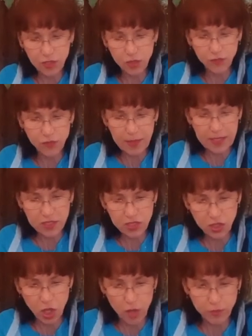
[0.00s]
you know, if you made a
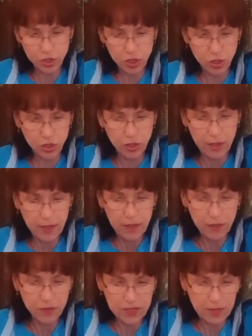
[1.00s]
sculpture
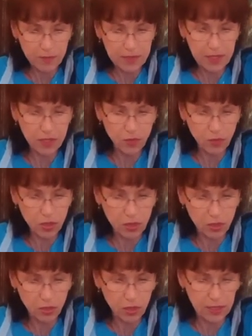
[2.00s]
or something, you could
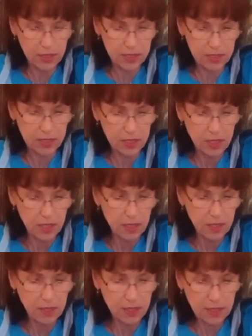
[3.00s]
cook it,
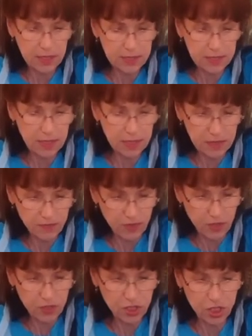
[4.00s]
like I said, and
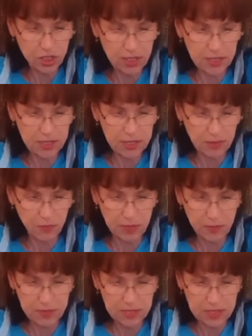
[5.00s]
varnish it and when it
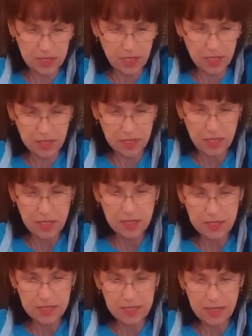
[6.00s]
was done.
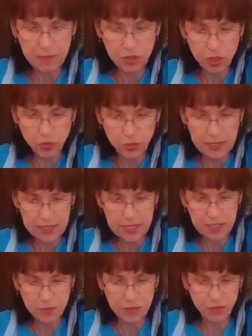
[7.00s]
The same degrees
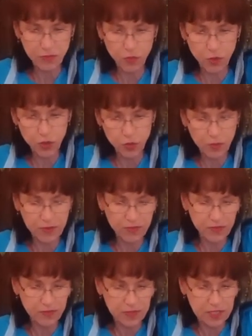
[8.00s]
as before,
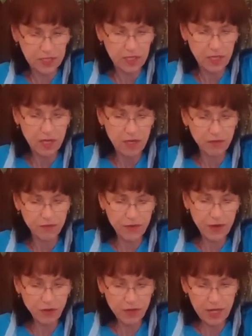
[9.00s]
350
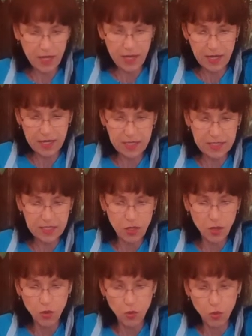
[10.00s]
Fahrenheit
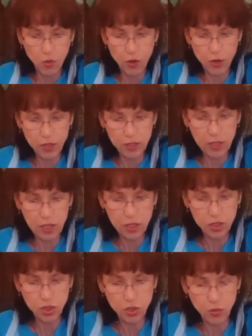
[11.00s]
or
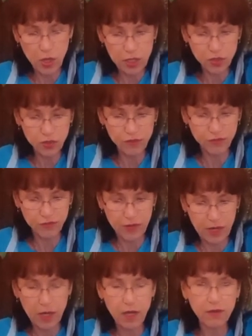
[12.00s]
200
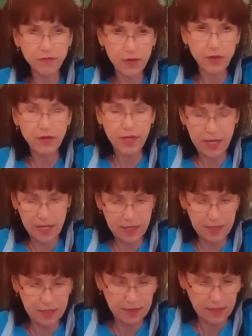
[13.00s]
uh,
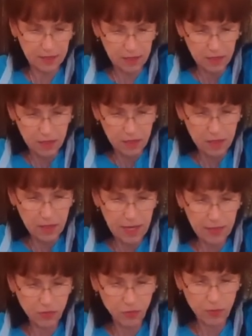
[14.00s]
Fahrenheit, and then I
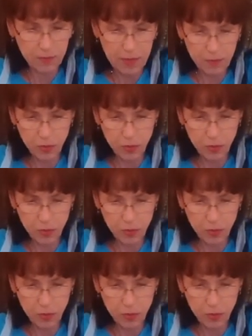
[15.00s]
don't remember